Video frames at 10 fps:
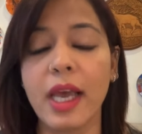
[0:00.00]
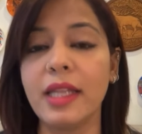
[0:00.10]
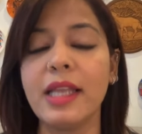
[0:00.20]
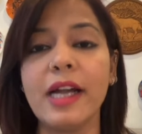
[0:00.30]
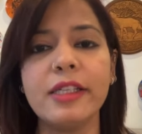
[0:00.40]

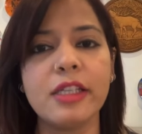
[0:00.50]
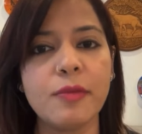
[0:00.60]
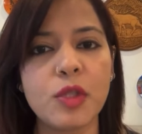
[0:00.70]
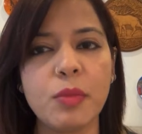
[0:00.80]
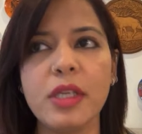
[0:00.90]
And that
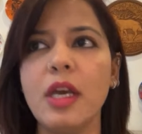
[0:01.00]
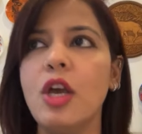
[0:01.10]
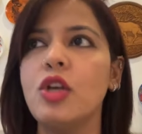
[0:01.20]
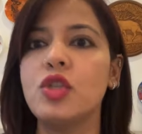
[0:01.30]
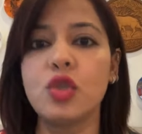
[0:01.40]
keeps me
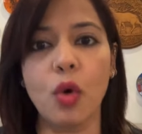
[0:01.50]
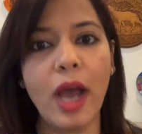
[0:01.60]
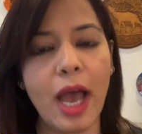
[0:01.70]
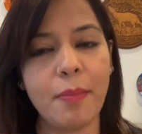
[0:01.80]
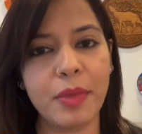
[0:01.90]
so
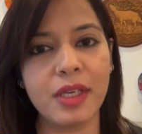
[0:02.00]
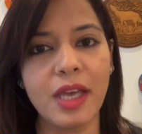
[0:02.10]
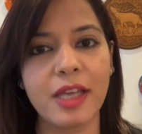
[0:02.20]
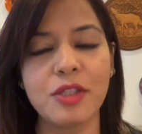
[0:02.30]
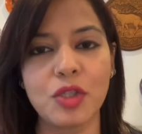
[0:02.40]

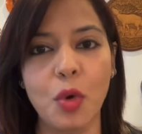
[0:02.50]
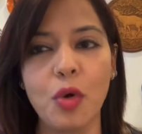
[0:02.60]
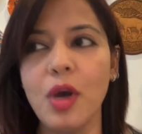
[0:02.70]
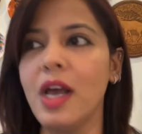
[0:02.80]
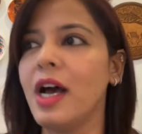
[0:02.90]
happy and
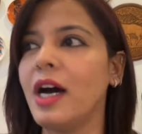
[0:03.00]
so